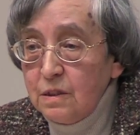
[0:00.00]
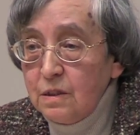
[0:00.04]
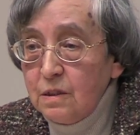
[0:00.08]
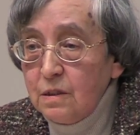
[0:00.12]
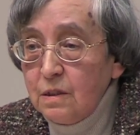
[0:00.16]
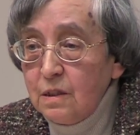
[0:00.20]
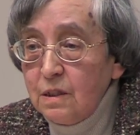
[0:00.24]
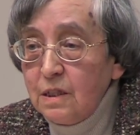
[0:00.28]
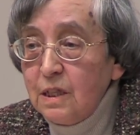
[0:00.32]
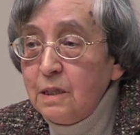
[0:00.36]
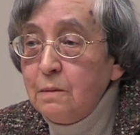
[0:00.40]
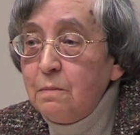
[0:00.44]

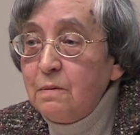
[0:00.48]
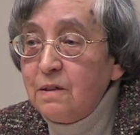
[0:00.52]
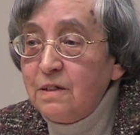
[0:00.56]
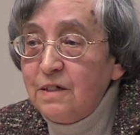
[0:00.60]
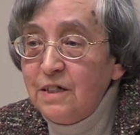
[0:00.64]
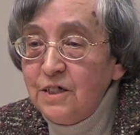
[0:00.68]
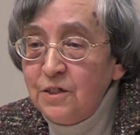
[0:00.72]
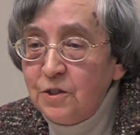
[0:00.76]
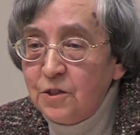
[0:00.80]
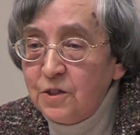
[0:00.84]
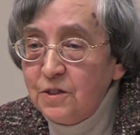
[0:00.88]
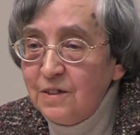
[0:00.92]

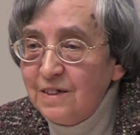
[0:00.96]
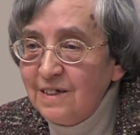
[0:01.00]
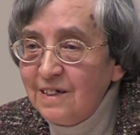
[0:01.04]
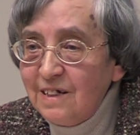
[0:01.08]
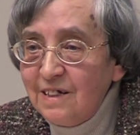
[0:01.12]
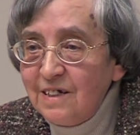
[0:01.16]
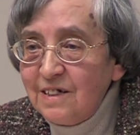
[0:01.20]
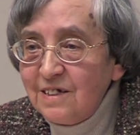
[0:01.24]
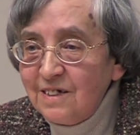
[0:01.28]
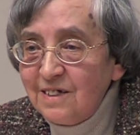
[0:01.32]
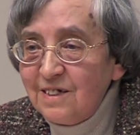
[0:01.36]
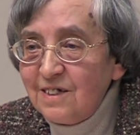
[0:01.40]
liberation,
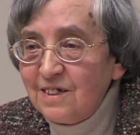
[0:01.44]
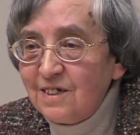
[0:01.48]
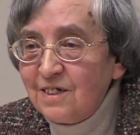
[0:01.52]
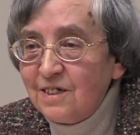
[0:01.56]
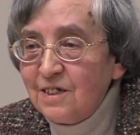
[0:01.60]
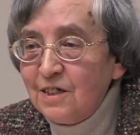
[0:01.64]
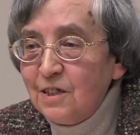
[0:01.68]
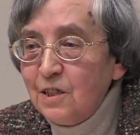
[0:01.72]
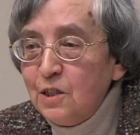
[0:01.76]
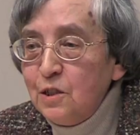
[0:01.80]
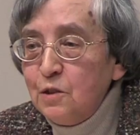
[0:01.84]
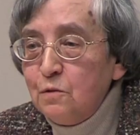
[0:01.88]
let's
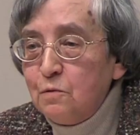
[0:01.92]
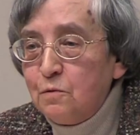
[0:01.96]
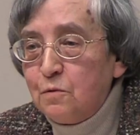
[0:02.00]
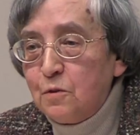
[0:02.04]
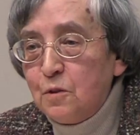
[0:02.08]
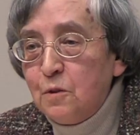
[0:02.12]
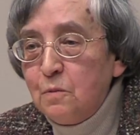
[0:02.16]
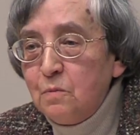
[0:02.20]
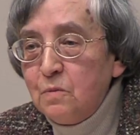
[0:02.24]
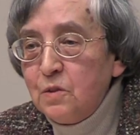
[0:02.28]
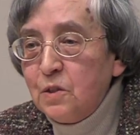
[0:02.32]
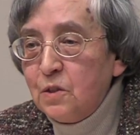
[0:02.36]
say,
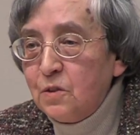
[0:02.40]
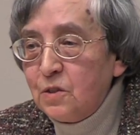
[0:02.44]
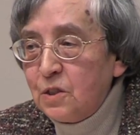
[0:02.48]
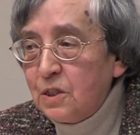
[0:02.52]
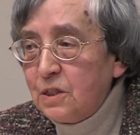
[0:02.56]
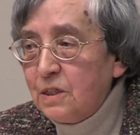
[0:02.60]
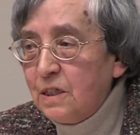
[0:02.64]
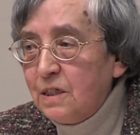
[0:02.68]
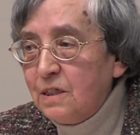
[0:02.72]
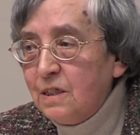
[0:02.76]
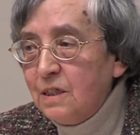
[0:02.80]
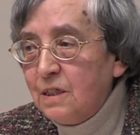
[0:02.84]
from the
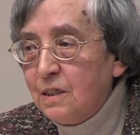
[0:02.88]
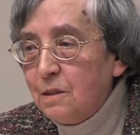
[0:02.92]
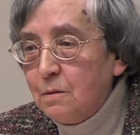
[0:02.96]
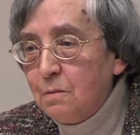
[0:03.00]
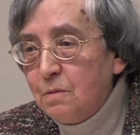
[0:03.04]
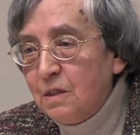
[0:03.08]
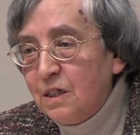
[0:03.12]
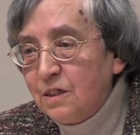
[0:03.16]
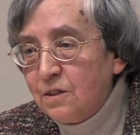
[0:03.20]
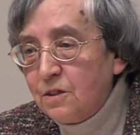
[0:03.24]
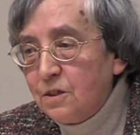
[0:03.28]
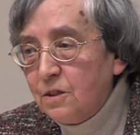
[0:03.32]
austerity
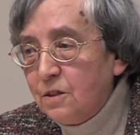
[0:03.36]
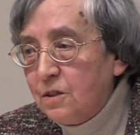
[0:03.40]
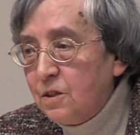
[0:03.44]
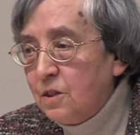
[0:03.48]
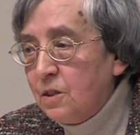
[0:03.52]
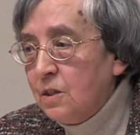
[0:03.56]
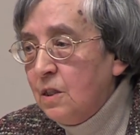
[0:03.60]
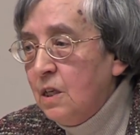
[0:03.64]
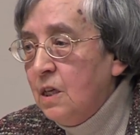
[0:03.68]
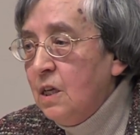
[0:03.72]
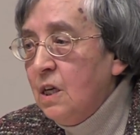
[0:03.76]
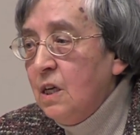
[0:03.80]
measures.
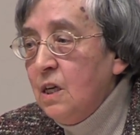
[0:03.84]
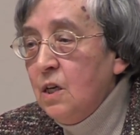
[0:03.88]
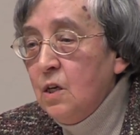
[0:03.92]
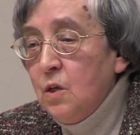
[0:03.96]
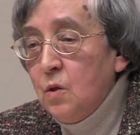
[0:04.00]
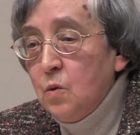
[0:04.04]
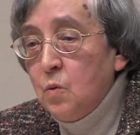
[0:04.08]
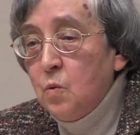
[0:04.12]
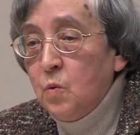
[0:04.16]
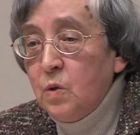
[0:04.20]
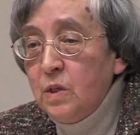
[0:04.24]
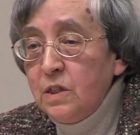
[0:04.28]

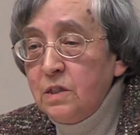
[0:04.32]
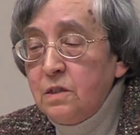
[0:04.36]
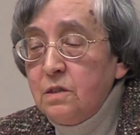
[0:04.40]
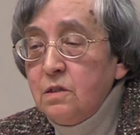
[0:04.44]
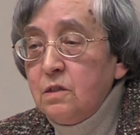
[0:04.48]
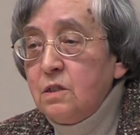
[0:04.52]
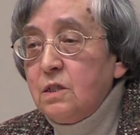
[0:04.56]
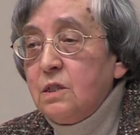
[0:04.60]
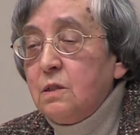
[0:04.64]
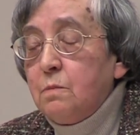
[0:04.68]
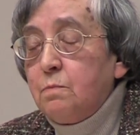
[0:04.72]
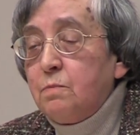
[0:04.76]
What
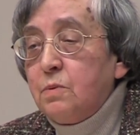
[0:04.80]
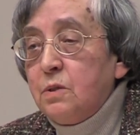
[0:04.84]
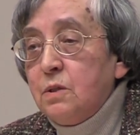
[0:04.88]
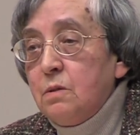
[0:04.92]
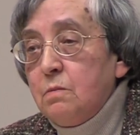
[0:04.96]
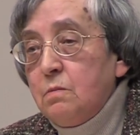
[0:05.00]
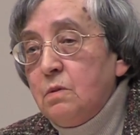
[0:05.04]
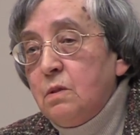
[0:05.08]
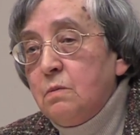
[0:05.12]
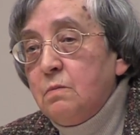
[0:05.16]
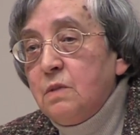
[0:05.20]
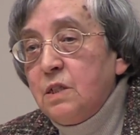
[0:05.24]
is the
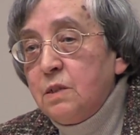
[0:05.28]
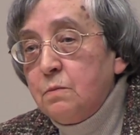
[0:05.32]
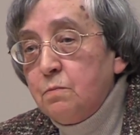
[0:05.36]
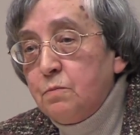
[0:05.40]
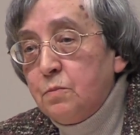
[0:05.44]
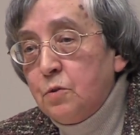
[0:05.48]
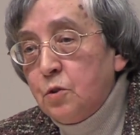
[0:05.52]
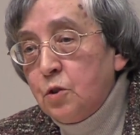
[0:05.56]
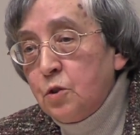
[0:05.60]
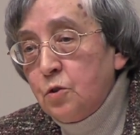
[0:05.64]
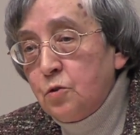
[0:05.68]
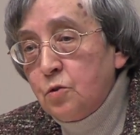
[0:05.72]
problem in
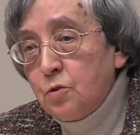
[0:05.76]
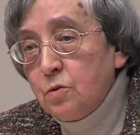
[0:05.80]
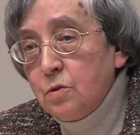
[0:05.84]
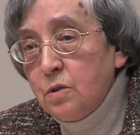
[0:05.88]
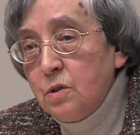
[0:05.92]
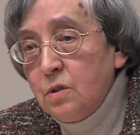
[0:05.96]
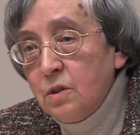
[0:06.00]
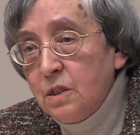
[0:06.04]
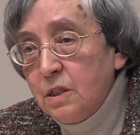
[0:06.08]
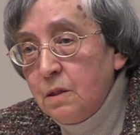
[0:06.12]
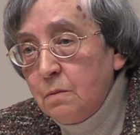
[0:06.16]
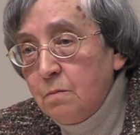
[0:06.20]

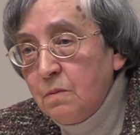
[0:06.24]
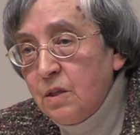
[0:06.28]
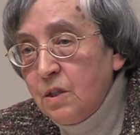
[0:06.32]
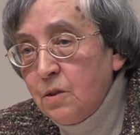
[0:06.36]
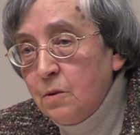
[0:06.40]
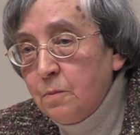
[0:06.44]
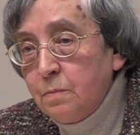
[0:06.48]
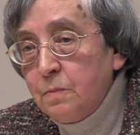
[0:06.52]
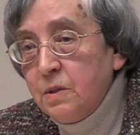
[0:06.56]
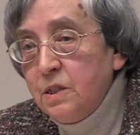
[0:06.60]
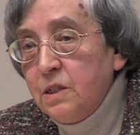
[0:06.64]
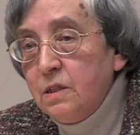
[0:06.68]
Portugal, in my
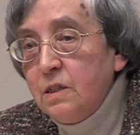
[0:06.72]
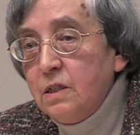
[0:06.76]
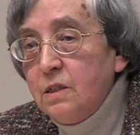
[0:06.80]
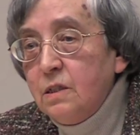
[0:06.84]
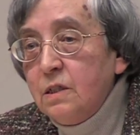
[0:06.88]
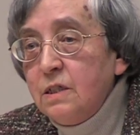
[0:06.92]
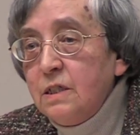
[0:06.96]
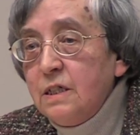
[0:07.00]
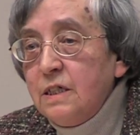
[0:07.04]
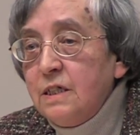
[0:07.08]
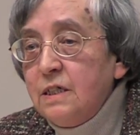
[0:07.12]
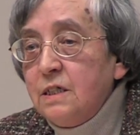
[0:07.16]

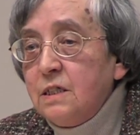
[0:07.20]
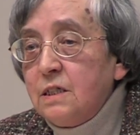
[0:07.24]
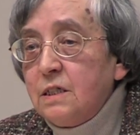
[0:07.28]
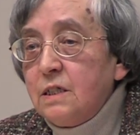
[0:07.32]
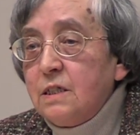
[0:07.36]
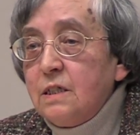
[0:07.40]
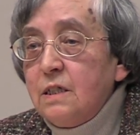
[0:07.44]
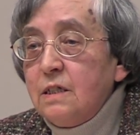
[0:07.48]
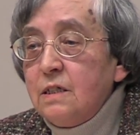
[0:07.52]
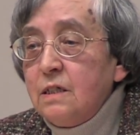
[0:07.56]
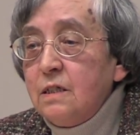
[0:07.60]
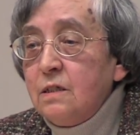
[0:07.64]
opinion, is
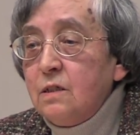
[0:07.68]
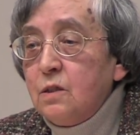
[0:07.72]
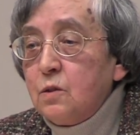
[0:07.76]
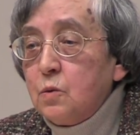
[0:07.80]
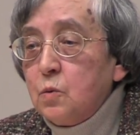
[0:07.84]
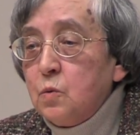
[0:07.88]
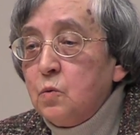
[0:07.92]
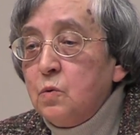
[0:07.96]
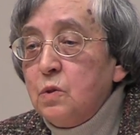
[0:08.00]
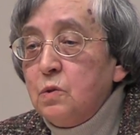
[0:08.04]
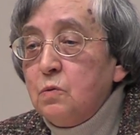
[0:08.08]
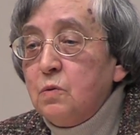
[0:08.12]
that
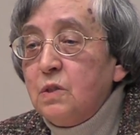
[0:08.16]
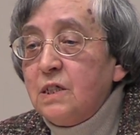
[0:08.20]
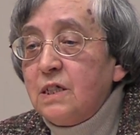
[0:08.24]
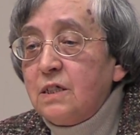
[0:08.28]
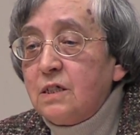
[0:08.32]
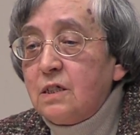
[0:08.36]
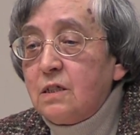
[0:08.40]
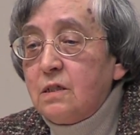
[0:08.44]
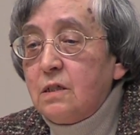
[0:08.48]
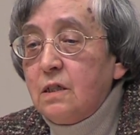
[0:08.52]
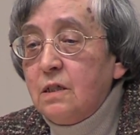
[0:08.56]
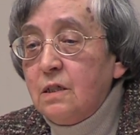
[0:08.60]
we were
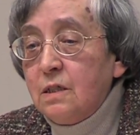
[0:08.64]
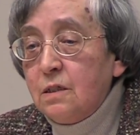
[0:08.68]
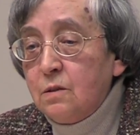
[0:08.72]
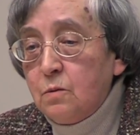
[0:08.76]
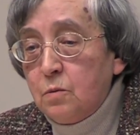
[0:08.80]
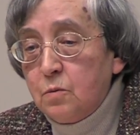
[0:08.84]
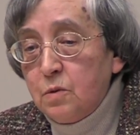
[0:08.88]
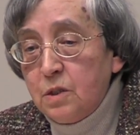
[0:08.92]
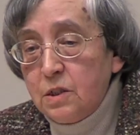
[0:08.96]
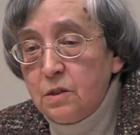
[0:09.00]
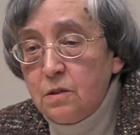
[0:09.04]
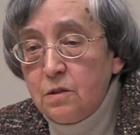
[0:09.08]
stuck
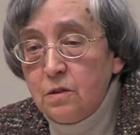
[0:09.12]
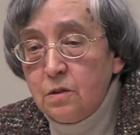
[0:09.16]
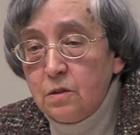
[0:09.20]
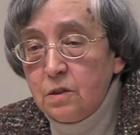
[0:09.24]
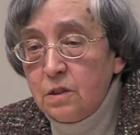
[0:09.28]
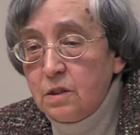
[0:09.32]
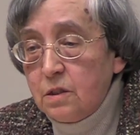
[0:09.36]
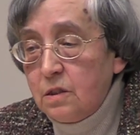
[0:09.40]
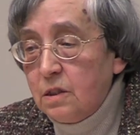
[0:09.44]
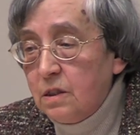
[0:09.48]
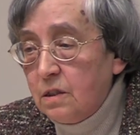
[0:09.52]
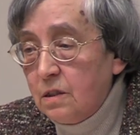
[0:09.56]
with the
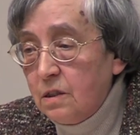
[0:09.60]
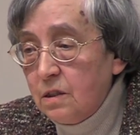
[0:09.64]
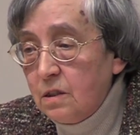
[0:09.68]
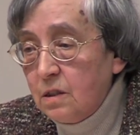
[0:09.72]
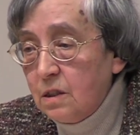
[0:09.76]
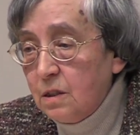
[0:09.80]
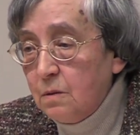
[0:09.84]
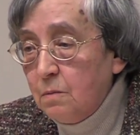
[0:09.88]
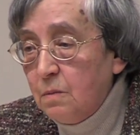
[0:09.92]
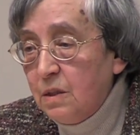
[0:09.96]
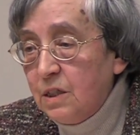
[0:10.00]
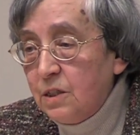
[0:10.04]

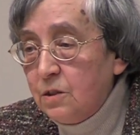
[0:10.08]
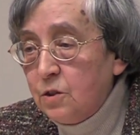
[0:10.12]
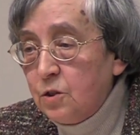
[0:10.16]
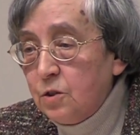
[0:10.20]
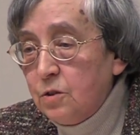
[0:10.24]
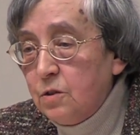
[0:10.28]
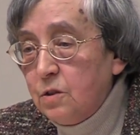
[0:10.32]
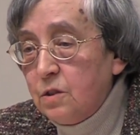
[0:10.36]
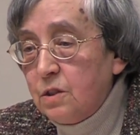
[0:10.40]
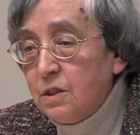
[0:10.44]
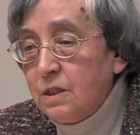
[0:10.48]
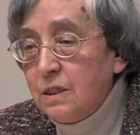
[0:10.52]
austerity
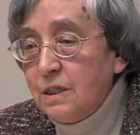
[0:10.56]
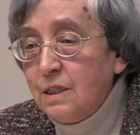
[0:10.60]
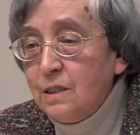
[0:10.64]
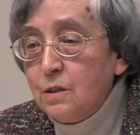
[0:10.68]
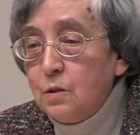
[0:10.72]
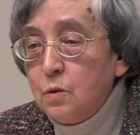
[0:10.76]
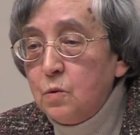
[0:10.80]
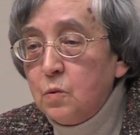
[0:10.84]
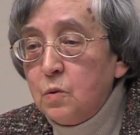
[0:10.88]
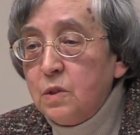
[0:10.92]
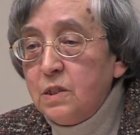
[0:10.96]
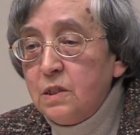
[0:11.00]
measures
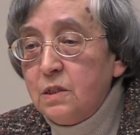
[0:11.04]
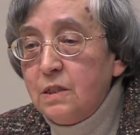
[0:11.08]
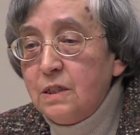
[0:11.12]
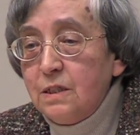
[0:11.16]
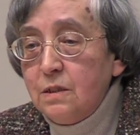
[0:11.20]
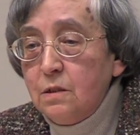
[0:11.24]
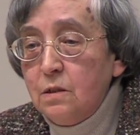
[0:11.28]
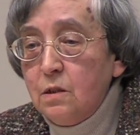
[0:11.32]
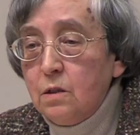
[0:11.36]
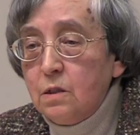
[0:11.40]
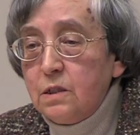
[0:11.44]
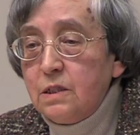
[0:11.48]
and we
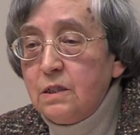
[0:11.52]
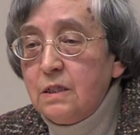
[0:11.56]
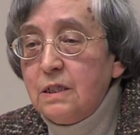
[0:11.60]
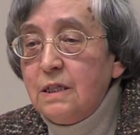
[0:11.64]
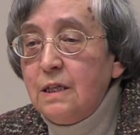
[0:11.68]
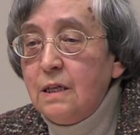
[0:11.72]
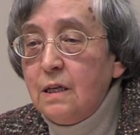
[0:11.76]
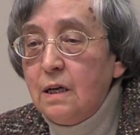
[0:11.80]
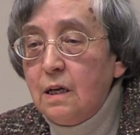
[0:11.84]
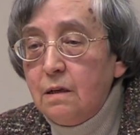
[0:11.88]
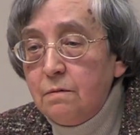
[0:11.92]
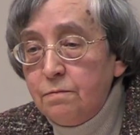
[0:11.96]
did not
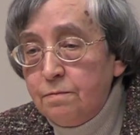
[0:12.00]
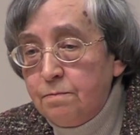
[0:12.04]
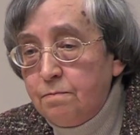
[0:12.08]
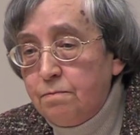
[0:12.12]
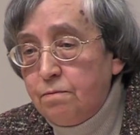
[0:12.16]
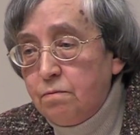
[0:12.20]
enough